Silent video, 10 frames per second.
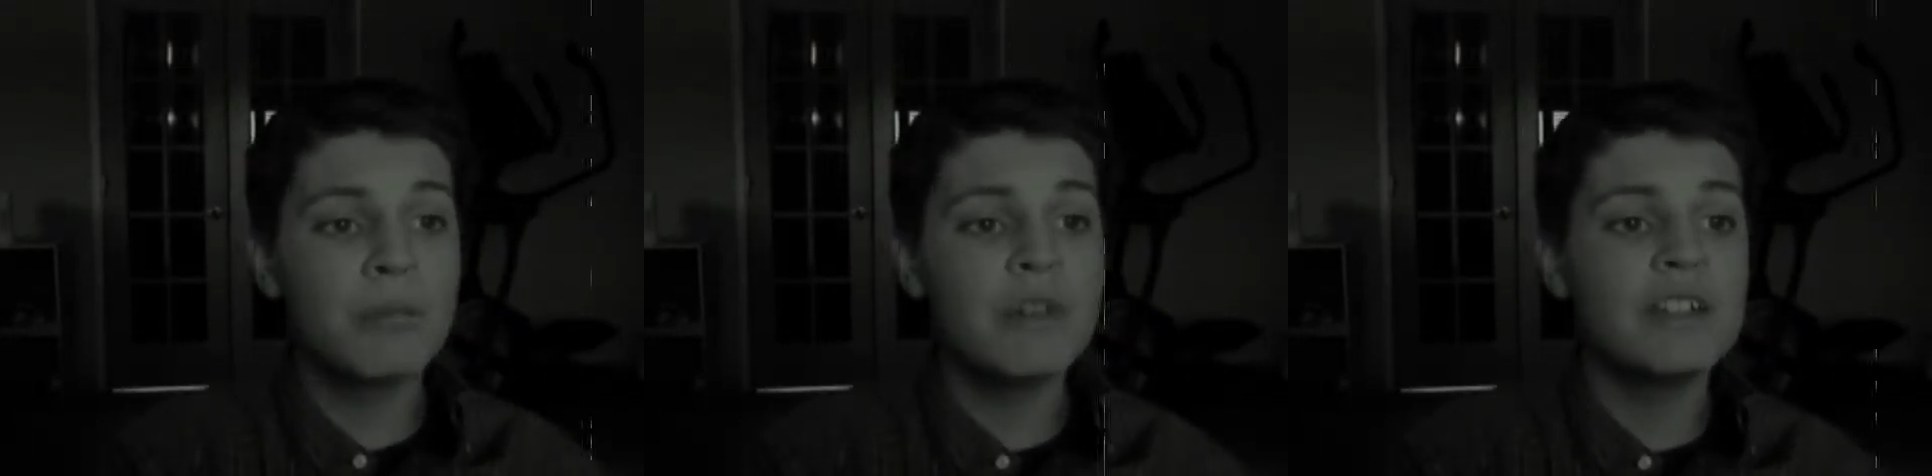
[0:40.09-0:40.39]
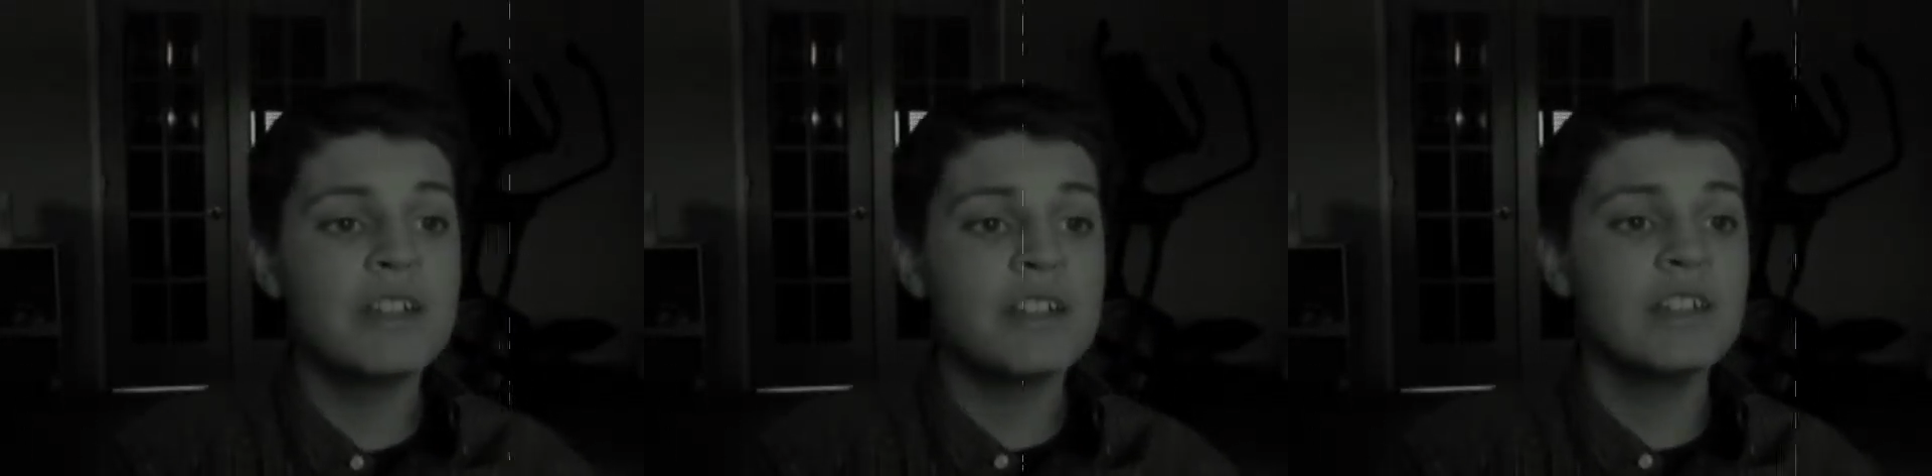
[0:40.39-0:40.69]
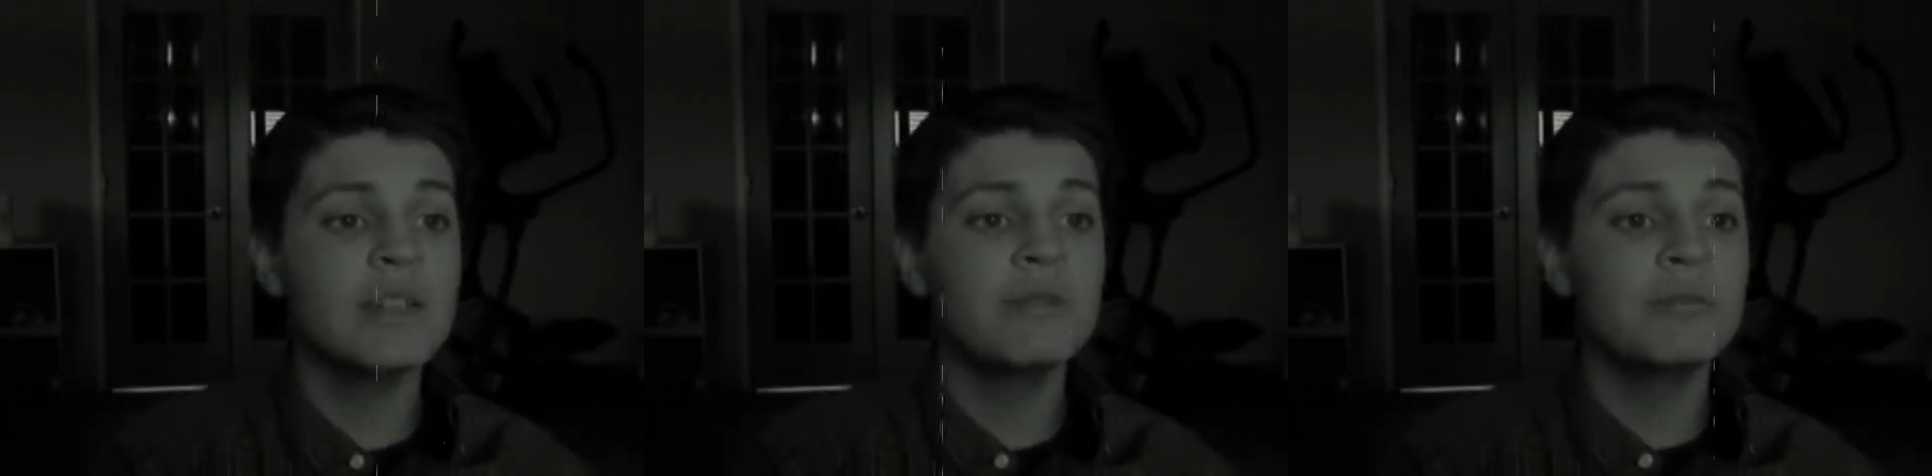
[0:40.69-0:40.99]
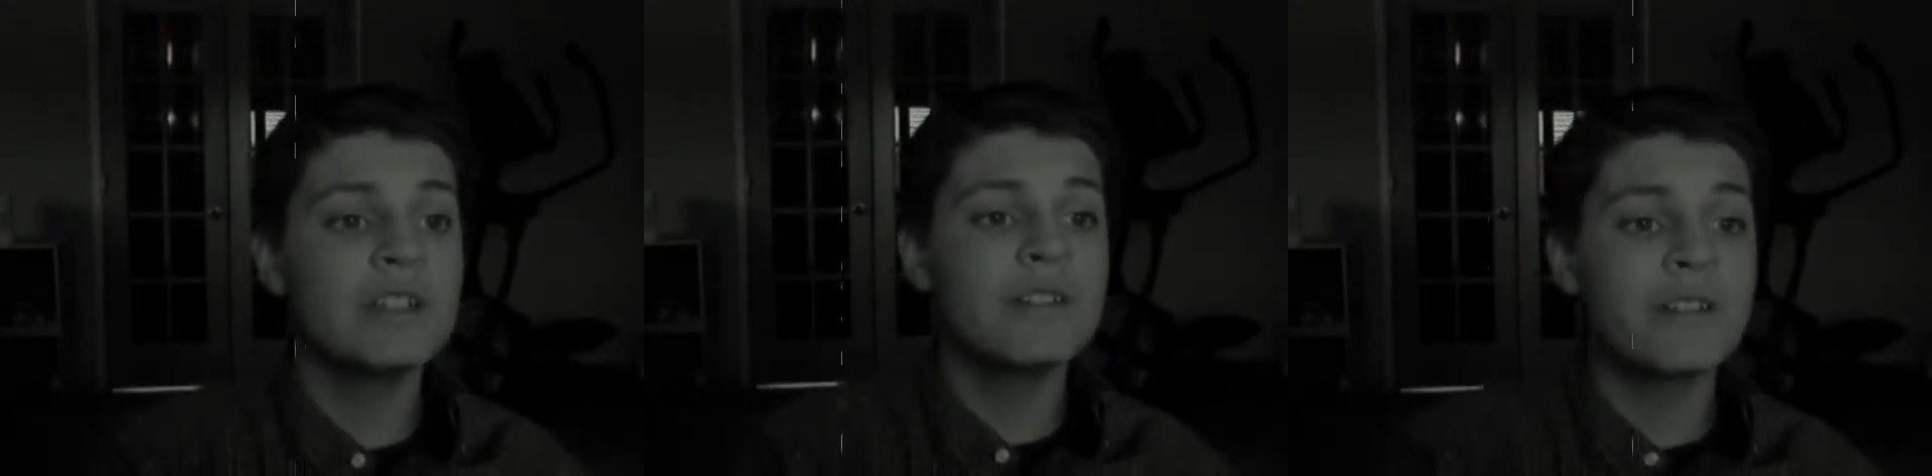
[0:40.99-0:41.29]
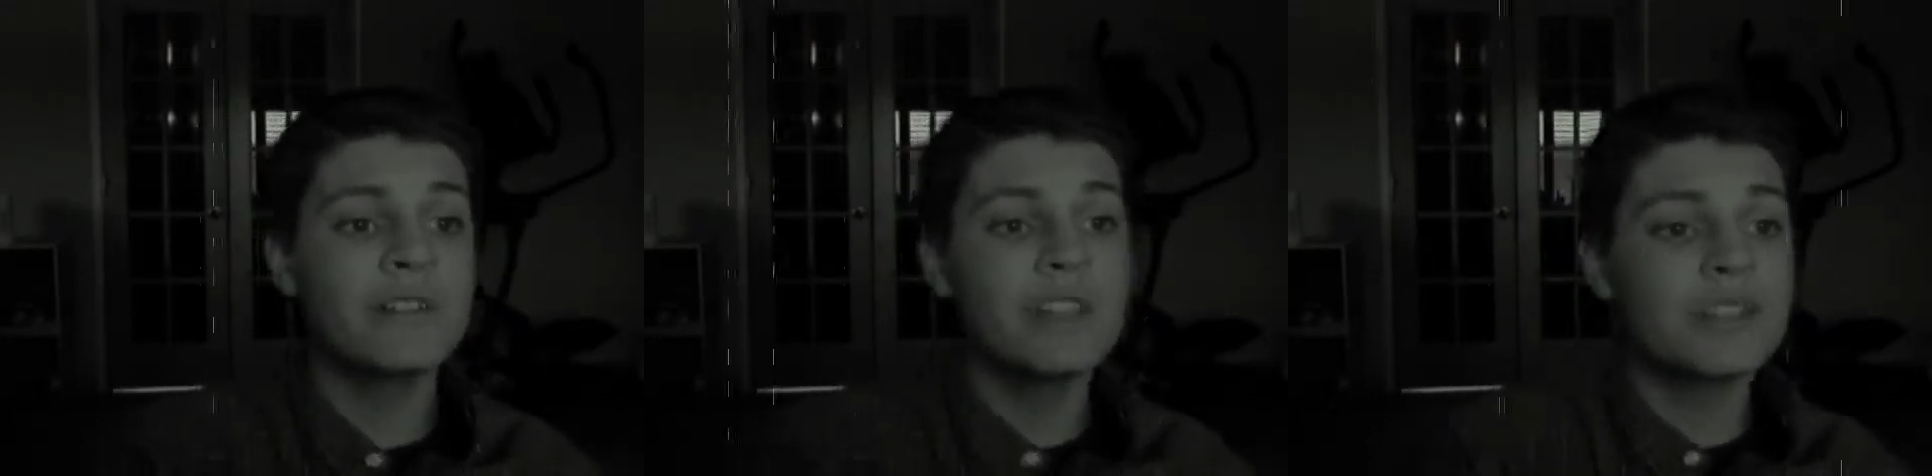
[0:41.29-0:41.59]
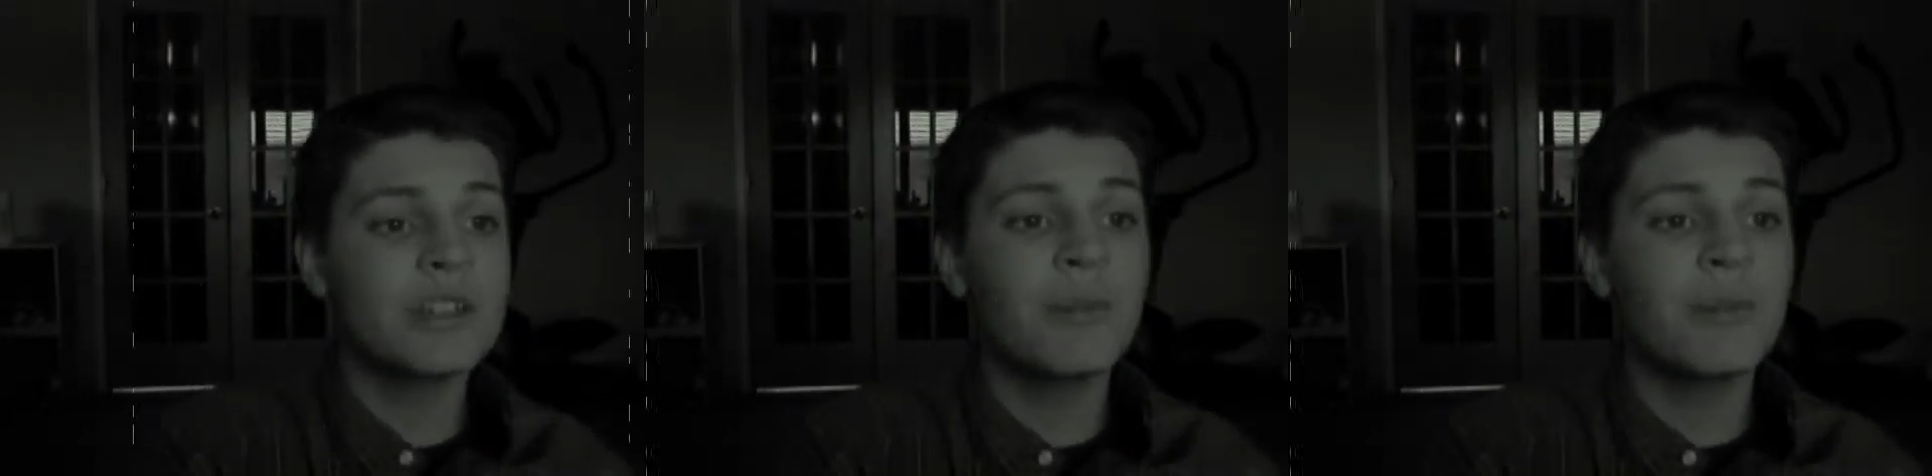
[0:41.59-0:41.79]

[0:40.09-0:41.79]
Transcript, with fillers: papa that he would be around here